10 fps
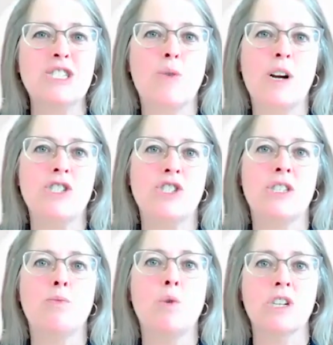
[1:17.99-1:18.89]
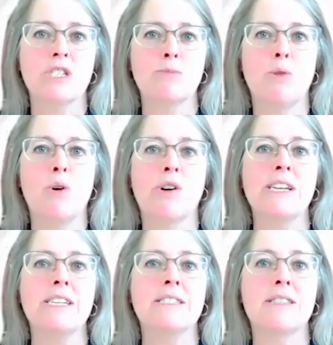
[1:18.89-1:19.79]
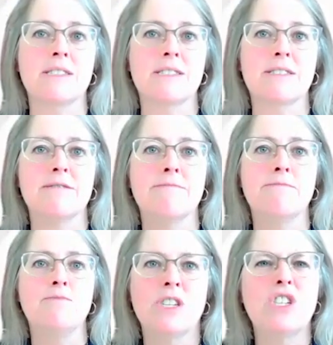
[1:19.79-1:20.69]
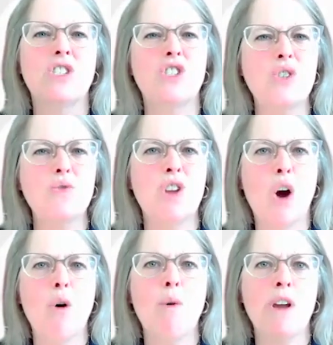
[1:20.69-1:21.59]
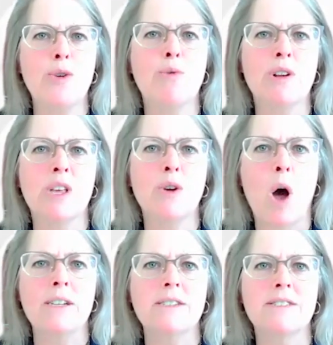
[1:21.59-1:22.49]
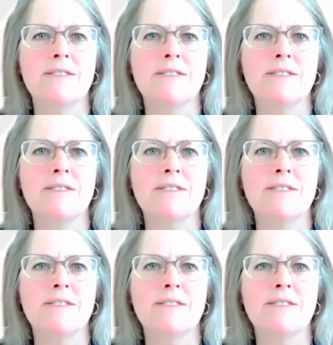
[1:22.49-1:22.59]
question that we'll explore is this Do you know what you really want?